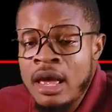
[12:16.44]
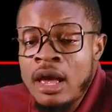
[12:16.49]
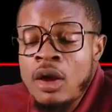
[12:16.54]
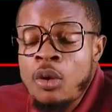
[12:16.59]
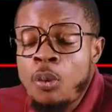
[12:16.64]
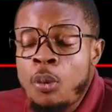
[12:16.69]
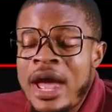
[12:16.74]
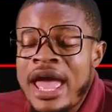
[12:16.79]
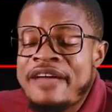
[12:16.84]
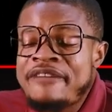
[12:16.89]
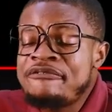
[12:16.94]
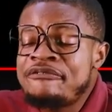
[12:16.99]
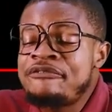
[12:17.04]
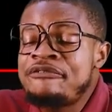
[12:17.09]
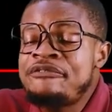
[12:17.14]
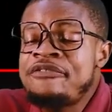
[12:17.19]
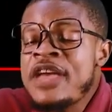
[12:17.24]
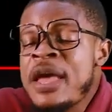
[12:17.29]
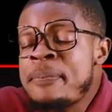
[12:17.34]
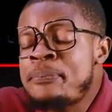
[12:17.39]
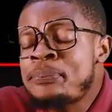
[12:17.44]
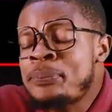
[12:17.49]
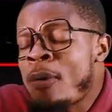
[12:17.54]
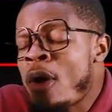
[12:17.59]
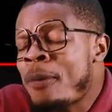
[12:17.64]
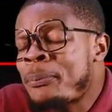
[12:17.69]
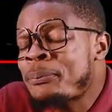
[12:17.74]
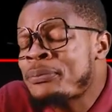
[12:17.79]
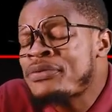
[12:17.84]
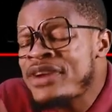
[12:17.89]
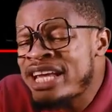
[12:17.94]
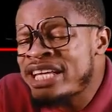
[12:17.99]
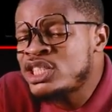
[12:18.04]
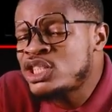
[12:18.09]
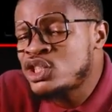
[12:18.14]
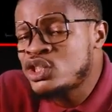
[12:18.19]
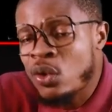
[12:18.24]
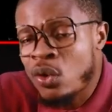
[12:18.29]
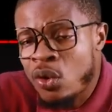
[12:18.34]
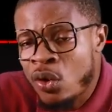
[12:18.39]
When vapor
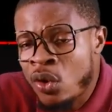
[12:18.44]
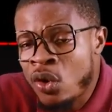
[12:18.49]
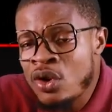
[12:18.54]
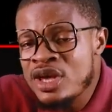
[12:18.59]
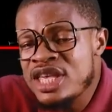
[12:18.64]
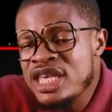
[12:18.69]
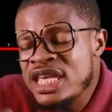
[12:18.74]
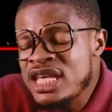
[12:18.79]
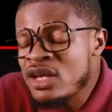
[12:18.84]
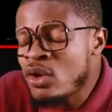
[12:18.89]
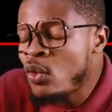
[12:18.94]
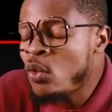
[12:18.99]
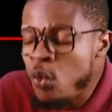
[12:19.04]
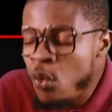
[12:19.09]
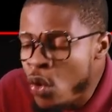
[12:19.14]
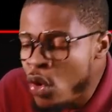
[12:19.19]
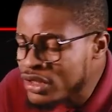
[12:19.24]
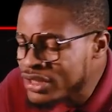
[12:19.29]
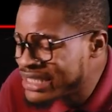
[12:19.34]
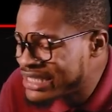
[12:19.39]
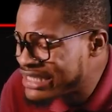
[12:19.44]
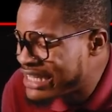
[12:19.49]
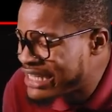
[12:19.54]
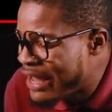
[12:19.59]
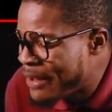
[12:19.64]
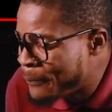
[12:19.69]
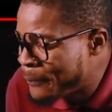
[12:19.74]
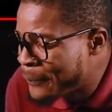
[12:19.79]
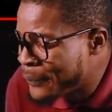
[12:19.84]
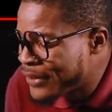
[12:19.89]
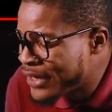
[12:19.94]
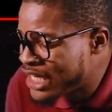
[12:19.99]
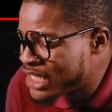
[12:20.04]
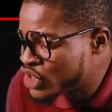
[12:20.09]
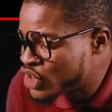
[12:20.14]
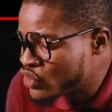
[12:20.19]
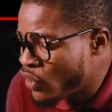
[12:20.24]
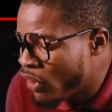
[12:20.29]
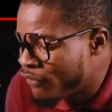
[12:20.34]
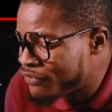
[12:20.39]
pressure equals the
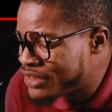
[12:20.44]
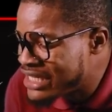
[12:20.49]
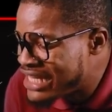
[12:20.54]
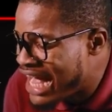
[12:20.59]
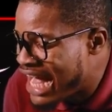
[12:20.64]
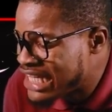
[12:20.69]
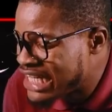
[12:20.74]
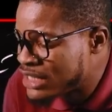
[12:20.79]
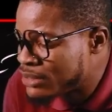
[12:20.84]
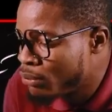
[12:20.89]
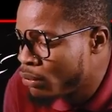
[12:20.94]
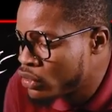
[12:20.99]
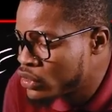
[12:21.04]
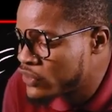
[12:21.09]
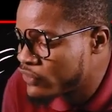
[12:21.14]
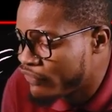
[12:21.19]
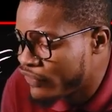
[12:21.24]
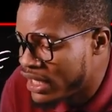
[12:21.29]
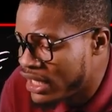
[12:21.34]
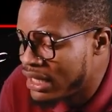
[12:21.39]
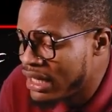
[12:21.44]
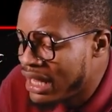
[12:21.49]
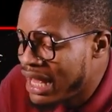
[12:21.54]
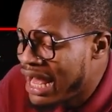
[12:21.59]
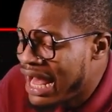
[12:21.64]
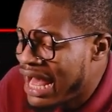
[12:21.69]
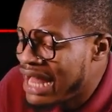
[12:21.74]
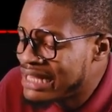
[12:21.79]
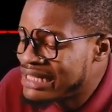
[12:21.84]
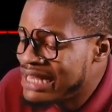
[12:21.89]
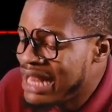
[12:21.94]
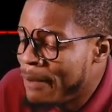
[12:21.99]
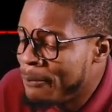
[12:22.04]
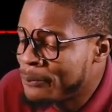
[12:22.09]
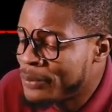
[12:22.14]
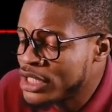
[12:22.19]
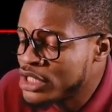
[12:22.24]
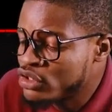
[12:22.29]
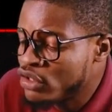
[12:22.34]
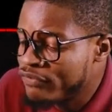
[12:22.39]
pressure of the atmosphere, and that
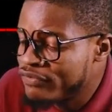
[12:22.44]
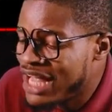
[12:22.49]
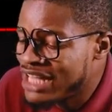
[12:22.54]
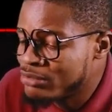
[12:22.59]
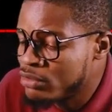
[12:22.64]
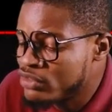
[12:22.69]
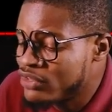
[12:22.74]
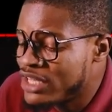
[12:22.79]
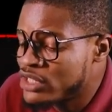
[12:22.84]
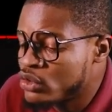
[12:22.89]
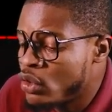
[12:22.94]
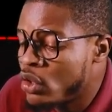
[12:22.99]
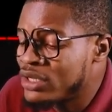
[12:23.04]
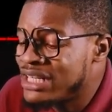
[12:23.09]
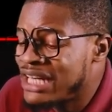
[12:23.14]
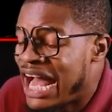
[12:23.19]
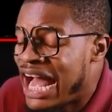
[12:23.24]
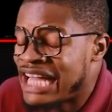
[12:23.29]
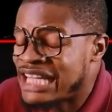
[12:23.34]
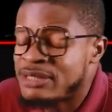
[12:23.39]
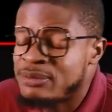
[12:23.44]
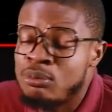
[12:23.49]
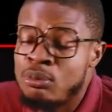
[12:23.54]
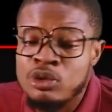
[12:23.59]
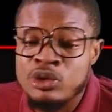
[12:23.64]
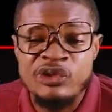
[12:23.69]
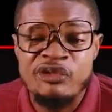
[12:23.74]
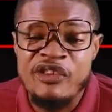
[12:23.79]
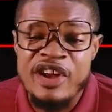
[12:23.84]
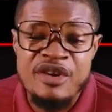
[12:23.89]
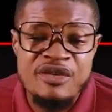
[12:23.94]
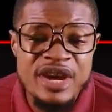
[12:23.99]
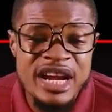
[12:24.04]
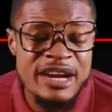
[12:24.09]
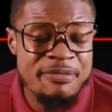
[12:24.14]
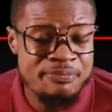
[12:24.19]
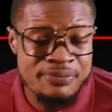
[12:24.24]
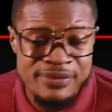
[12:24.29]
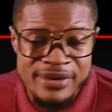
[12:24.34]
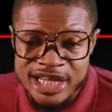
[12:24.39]
pressure of the atmosphere is called
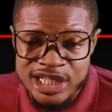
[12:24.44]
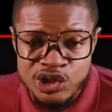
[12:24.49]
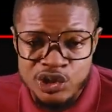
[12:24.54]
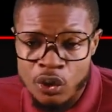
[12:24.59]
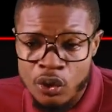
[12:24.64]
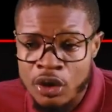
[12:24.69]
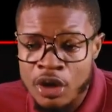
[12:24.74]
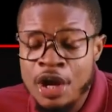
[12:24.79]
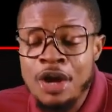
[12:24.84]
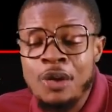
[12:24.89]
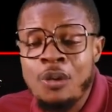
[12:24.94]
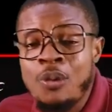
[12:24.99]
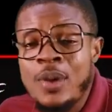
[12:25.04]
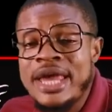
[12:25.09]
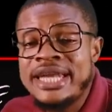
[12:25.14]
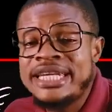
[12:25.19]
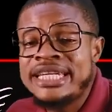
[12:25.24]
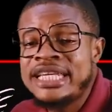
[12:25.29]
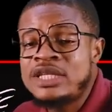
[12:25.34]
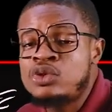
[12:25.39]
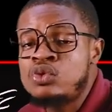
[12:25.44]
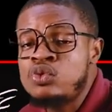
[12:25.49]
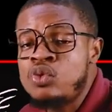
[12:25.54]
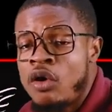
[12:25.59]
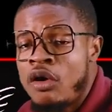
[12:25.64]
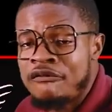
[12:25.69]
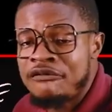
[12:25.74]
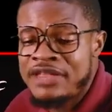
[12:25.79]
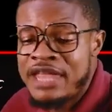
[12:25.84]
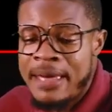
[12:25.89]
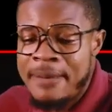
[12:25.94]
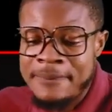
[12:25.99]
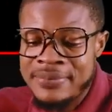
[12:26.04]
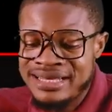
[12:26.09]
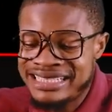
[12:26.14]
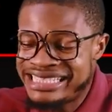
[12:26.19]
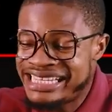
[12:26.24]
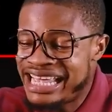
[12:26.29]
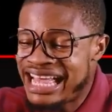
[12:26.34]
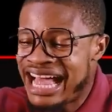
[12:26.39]
atmospheric pressure. When the two of them,
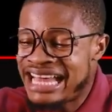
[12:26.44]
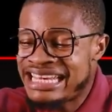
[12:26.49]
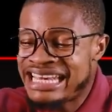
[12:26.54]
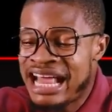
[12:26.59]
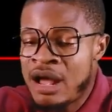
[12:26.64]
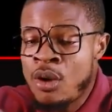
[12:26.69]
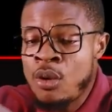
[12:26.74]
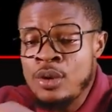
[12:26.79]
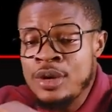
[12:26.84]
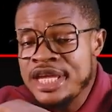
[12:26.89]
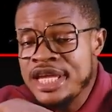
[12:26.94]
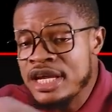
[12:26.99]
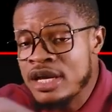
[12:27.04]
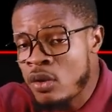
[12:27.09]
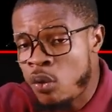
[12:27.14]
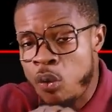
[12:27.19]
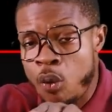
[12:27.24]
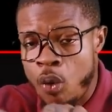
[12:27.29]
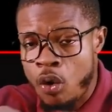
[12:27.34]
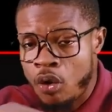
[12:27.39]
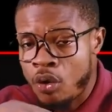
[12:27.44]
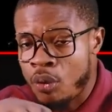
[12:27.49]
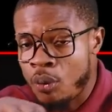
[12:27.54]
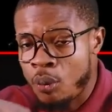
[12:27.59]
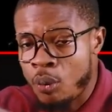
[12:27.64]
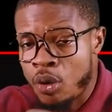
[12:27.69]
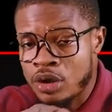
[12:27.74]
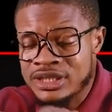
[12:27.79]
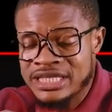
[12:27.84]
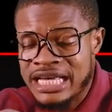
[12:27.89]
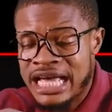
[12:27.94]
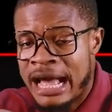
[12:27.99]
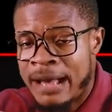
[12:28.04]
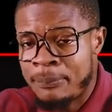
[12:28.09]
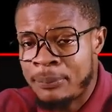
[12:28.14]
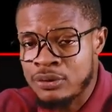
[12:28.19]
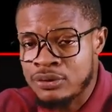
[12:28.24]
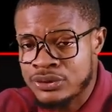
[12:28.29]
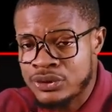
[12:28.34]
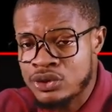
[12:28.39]
they are now equal, what
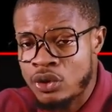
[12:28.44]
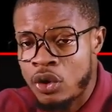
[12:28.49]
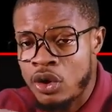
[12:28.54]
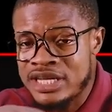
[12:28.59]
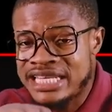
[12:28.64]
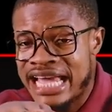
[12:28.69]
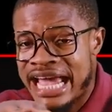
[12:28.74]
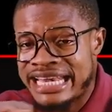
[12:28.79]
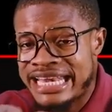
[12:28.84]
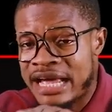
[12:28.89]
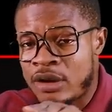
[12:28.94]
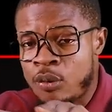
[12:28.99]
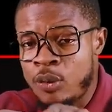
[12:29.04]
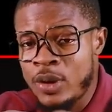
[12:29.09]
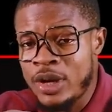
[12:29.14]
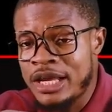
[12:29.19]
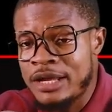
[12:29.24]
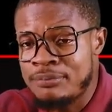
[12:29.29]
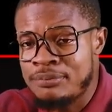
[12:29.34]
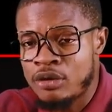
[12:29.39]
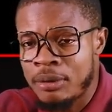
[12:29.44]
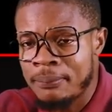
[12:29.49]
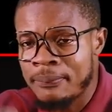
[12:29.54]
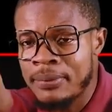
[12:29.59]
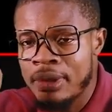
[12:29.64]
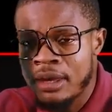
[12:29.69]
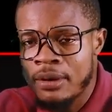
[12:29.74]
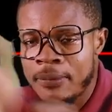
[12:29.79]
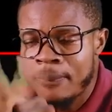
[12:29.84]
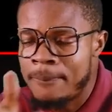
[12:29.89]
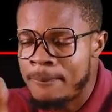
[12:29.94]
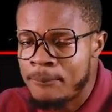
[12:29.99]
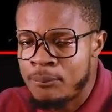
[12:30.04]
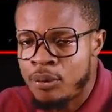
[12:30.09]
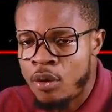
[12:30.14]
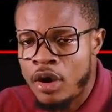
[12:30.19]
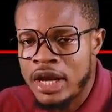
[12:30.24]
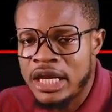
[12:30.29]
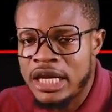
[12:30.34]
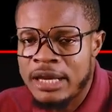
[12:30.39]
happens? Or they are in equilibrium,
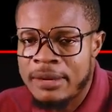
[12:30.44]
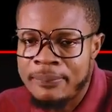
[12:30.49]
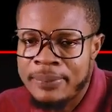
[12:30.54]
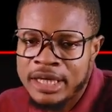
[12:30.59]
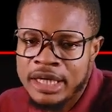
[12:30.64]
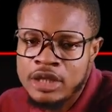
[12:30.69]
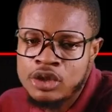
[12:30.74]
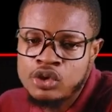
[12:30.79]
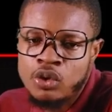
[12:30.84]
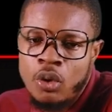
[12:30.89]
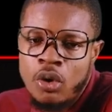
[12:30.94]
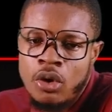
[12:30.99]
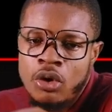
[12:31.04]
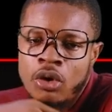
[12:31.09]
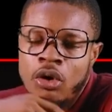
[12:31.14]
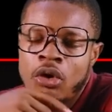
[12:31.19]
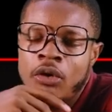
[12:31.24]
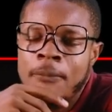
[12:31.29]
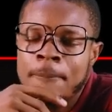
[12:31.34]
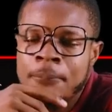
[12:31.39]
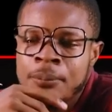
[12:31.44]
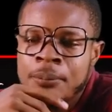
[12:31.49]
boiling begins to occur.